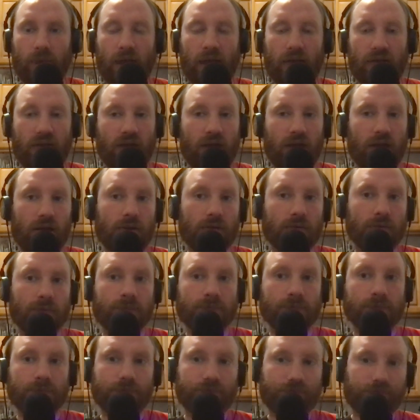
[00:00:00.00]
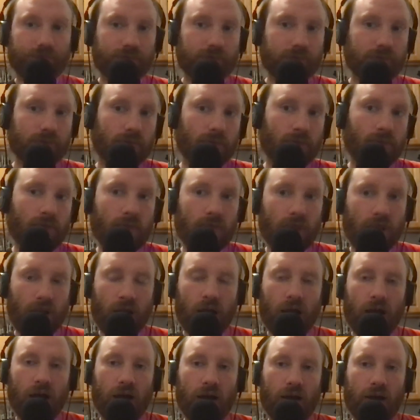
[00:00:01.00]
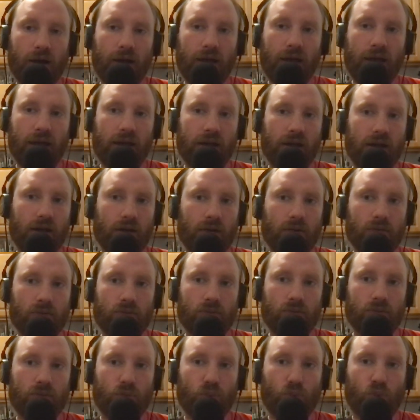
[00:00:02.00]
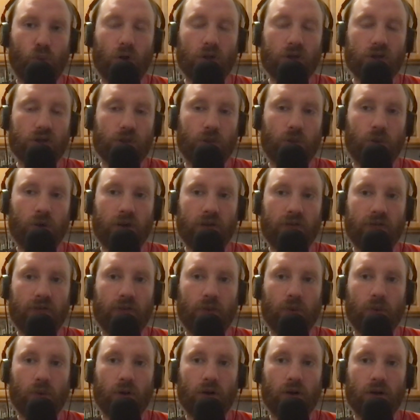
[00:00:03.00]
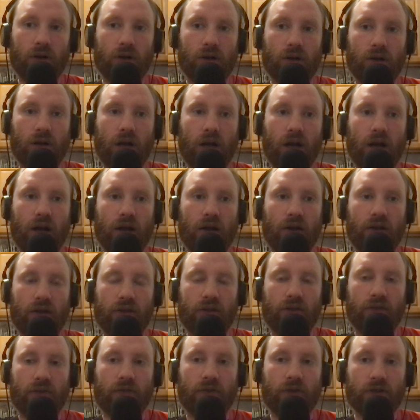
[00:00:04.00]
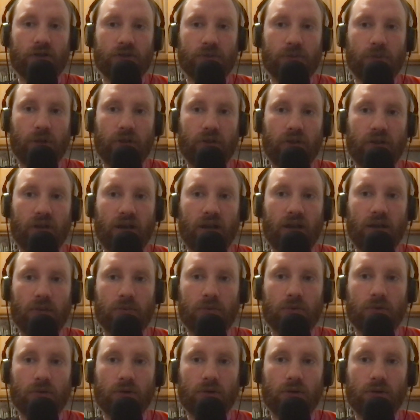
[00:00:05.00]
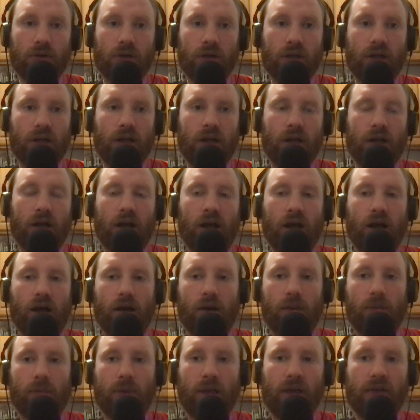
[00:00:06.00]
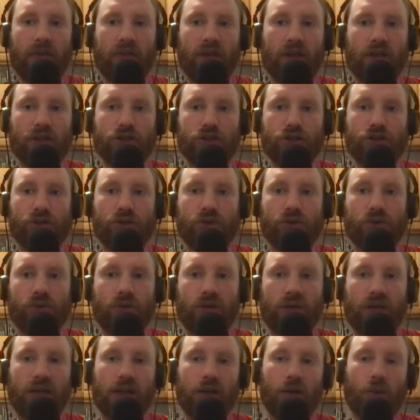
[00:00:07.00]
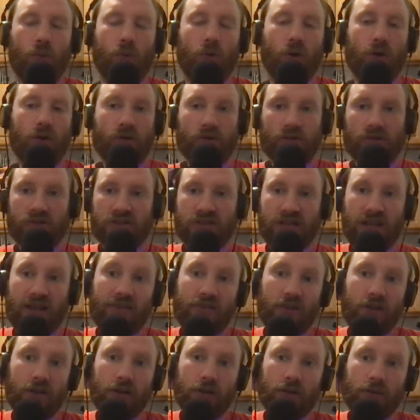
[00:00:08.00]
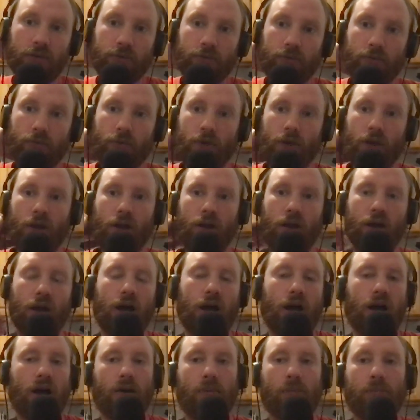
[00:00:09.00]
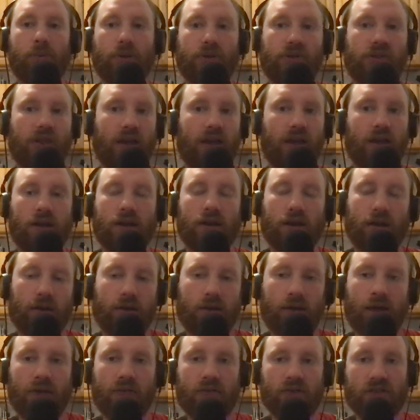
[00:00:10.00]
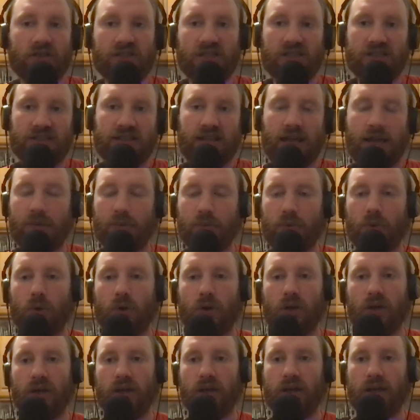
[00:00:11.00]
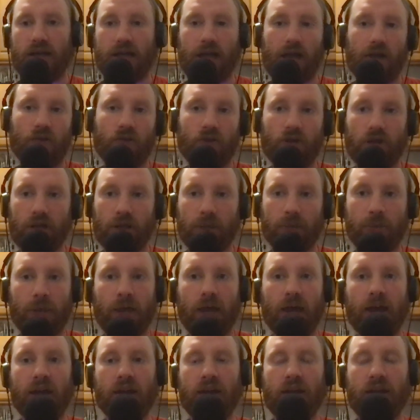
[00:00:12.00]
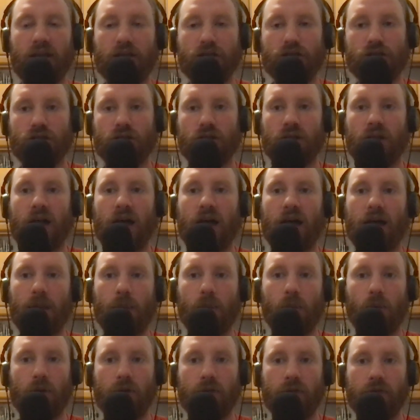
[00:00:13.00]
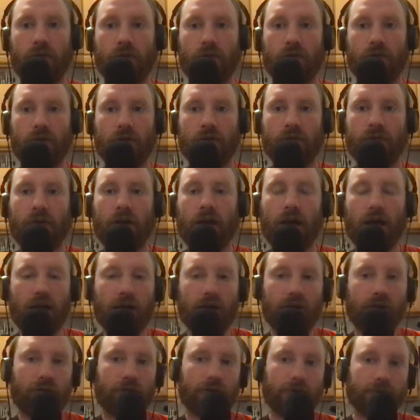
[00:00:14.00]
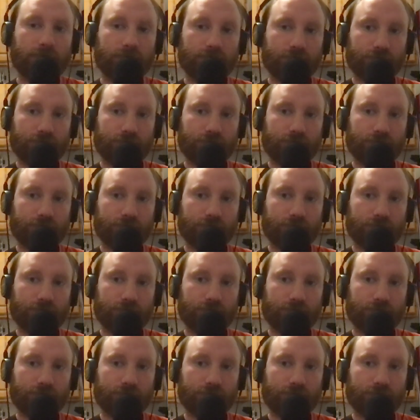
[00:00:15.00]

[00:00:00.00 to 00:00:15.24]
and then and 124 the first month in April, and then June he had a 107. But then ever since that point, it got really bad. In July, 155.